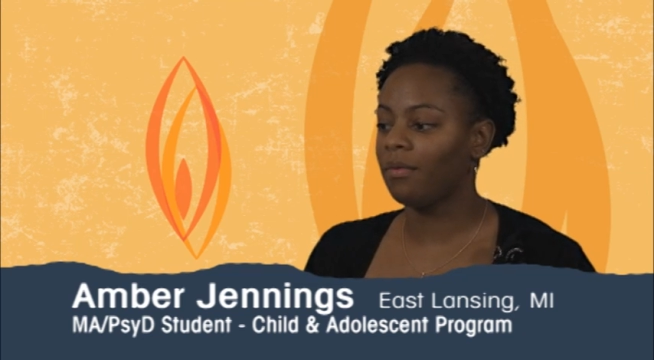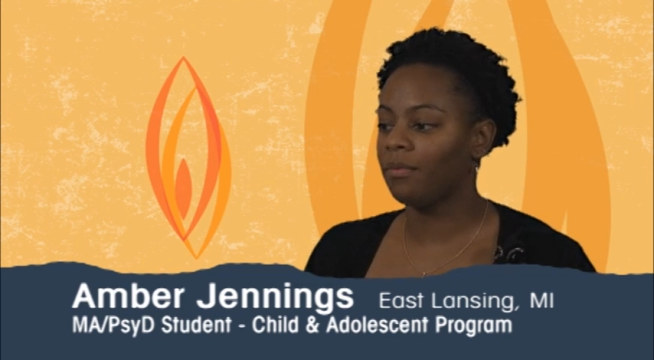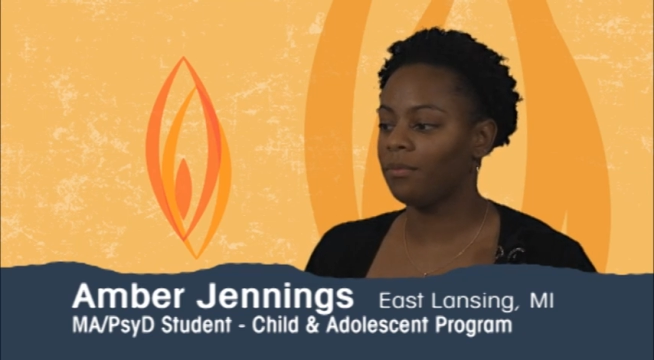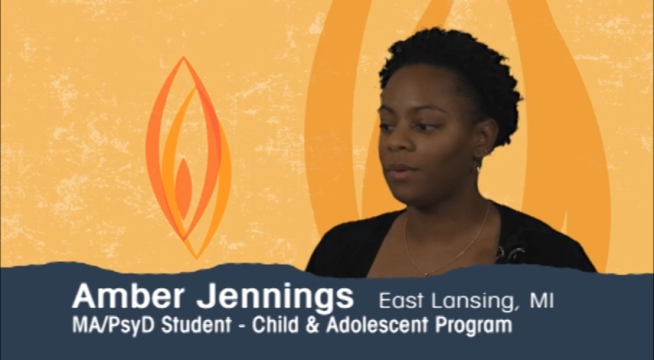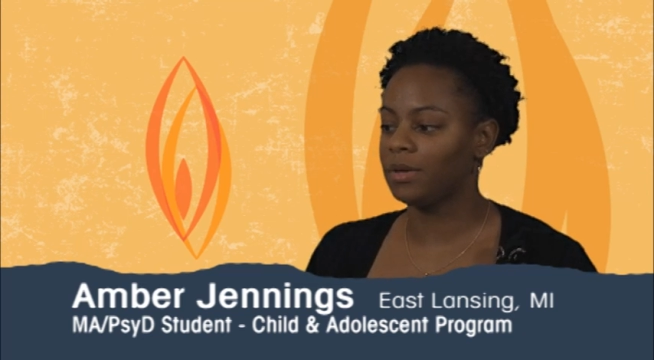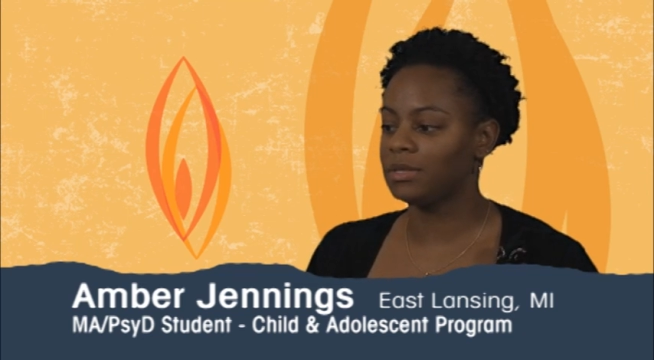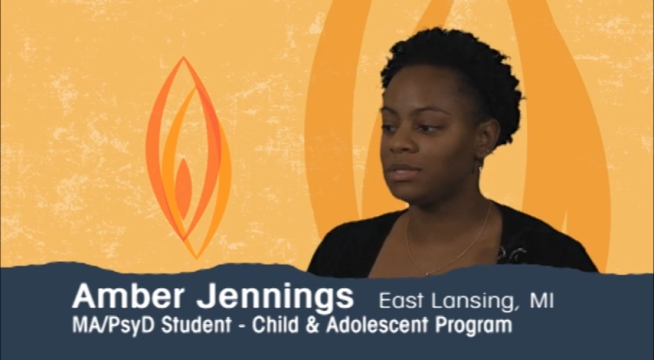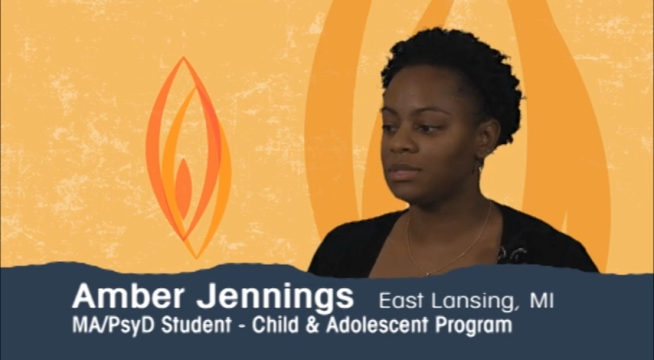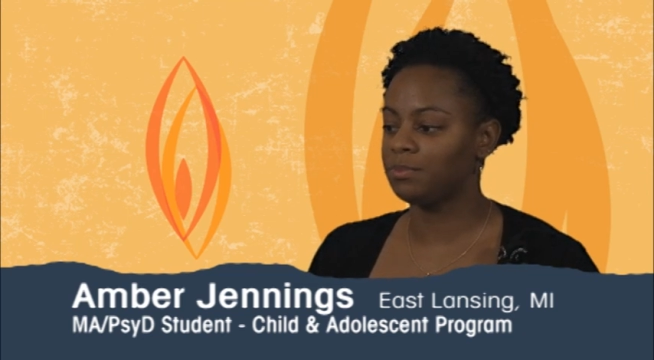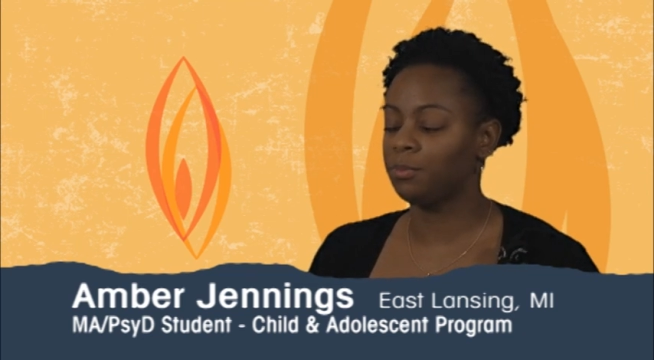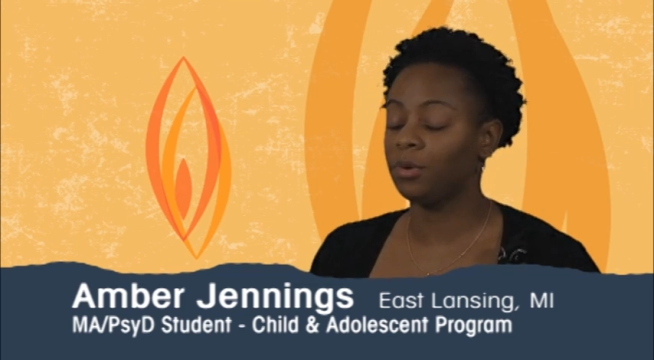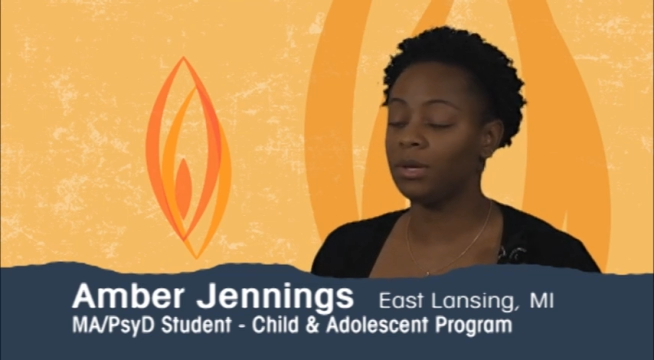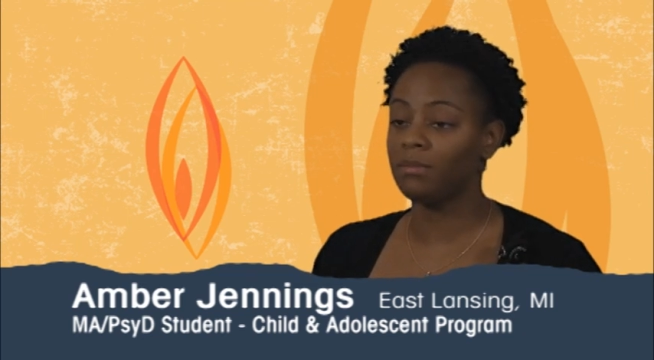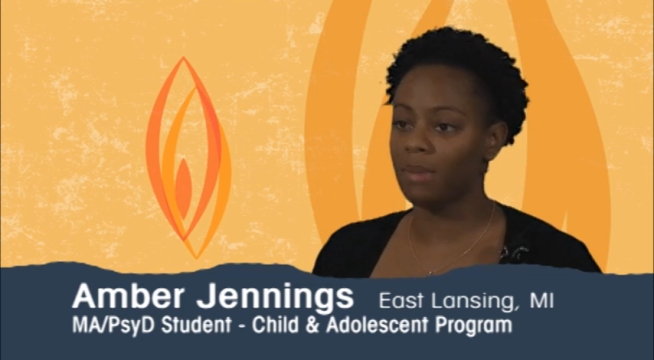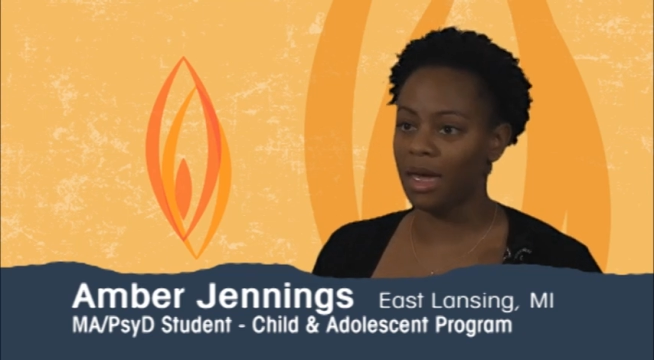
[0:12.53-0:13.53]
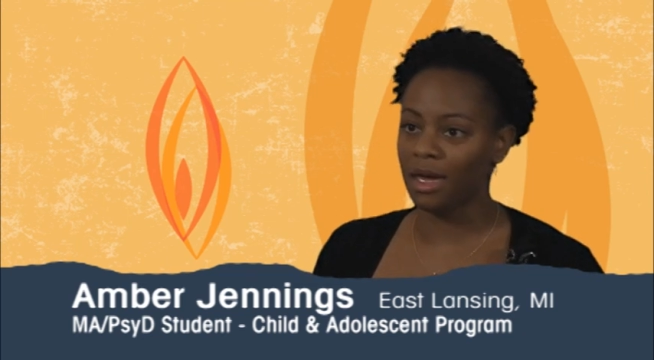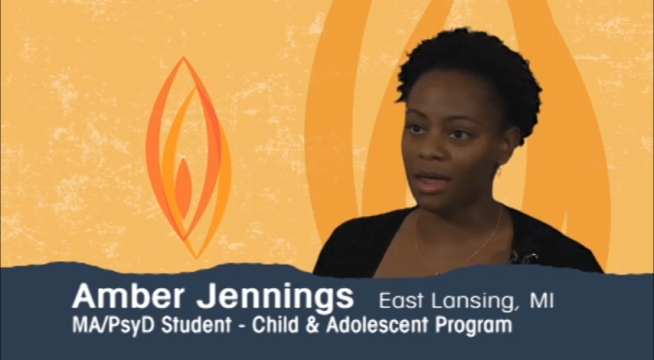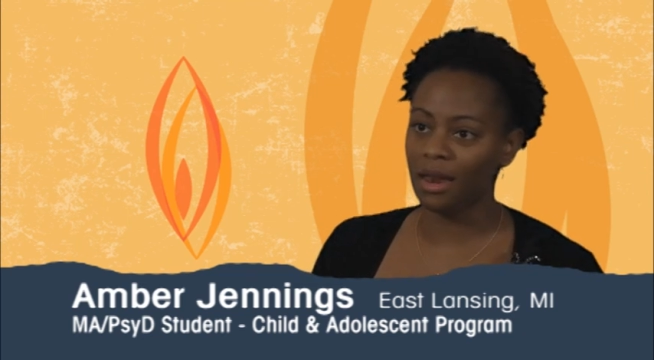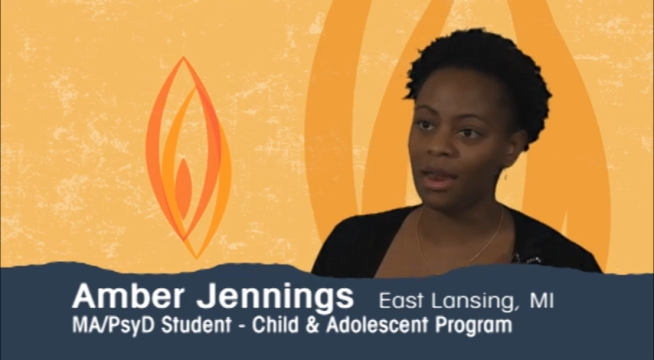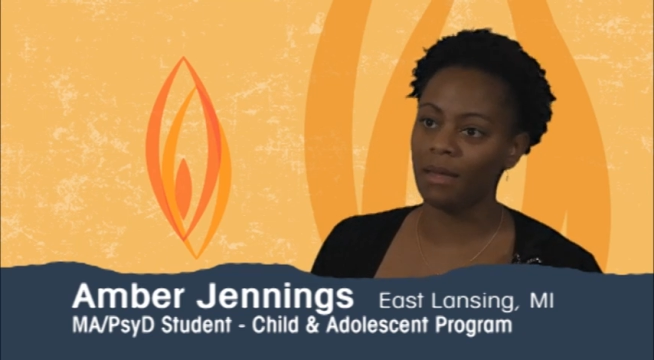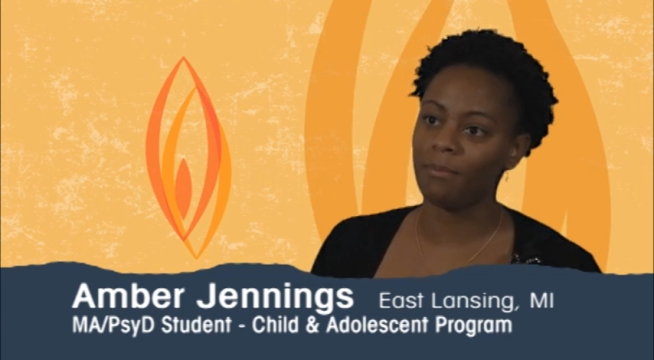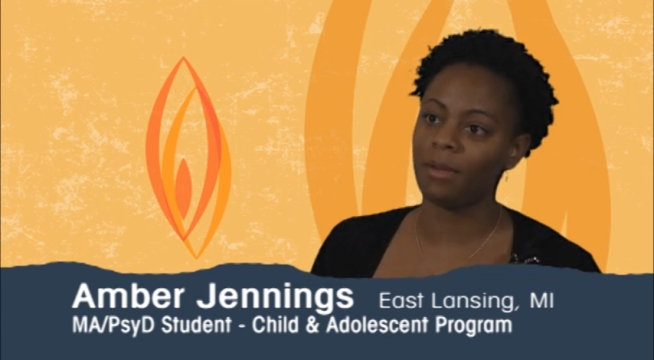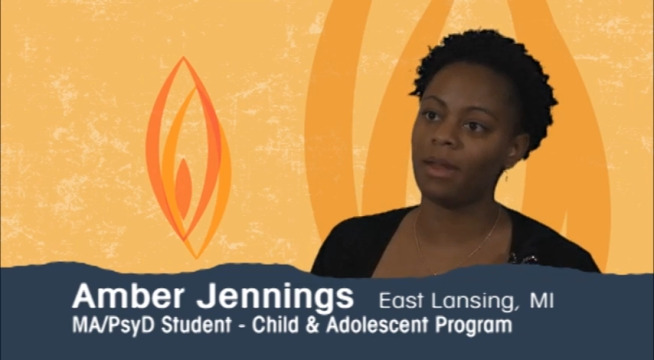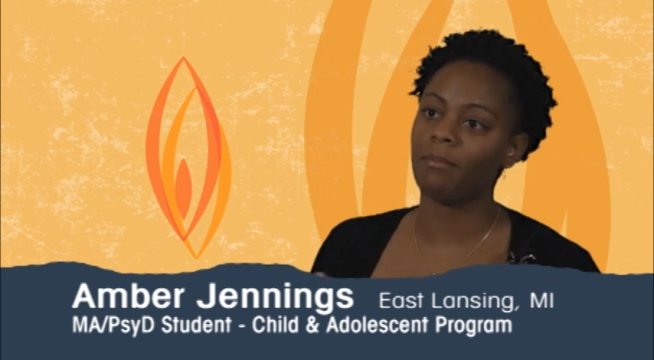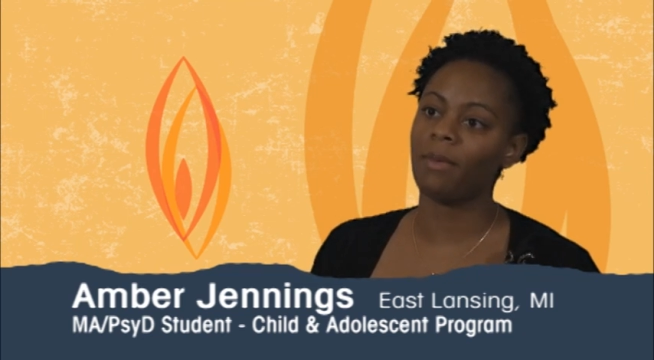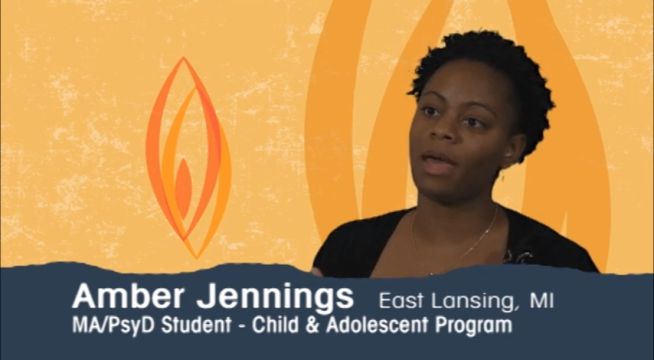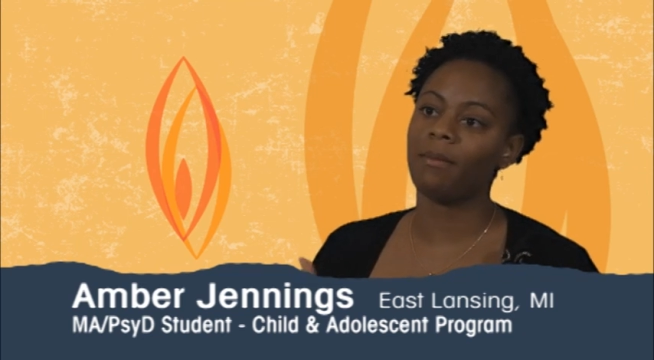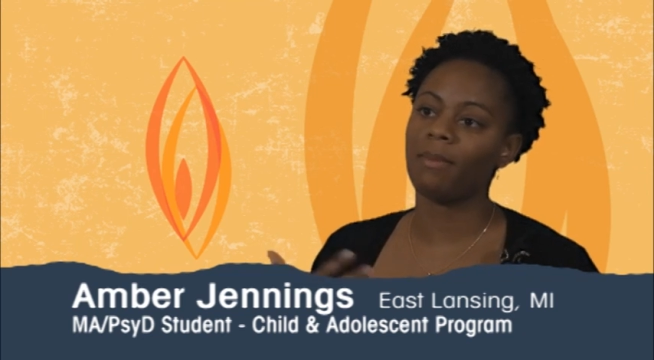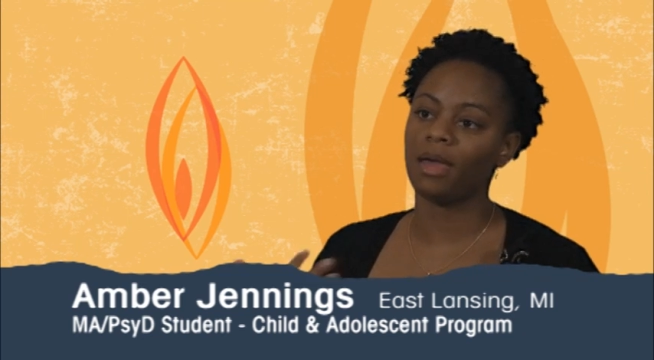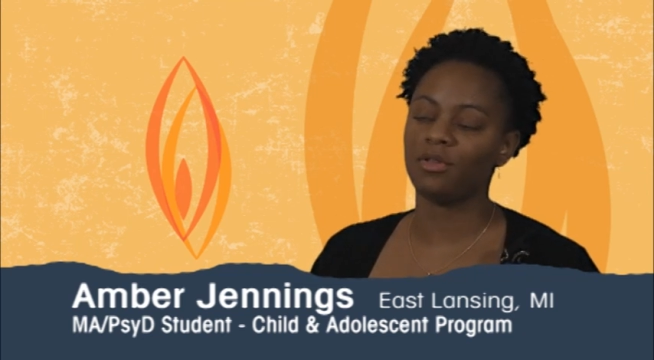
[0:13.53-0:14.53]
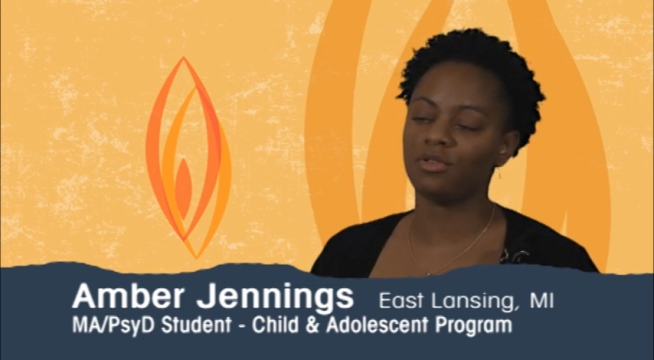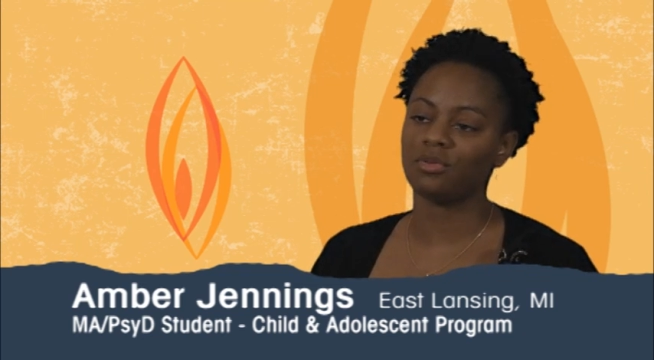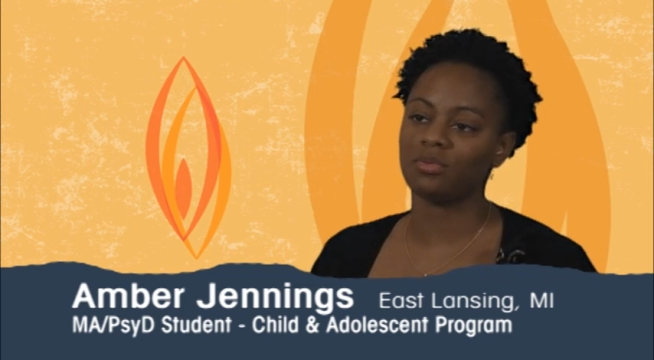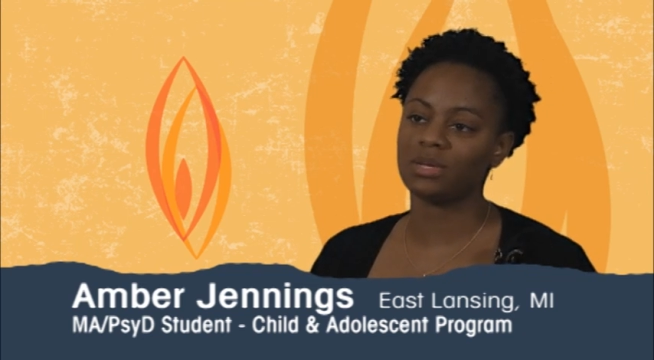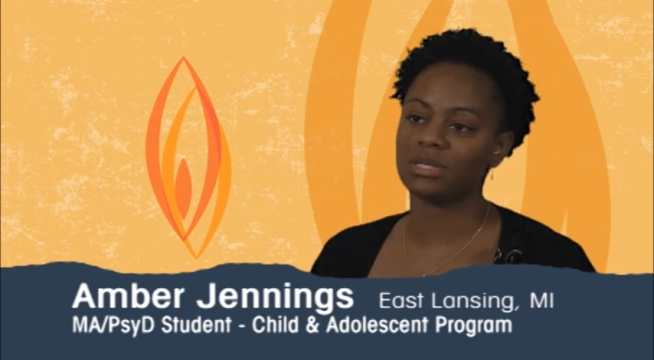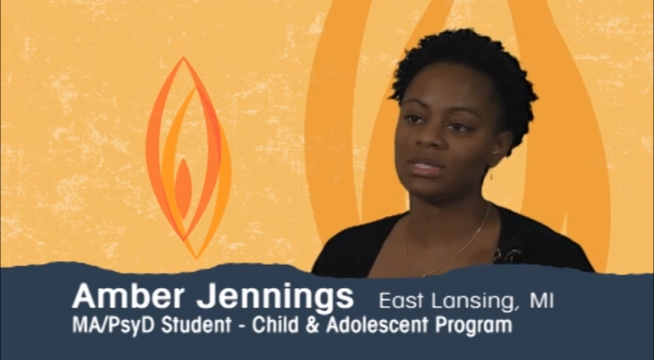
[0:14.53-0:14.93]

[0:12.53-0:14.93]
was pre-med, but my major was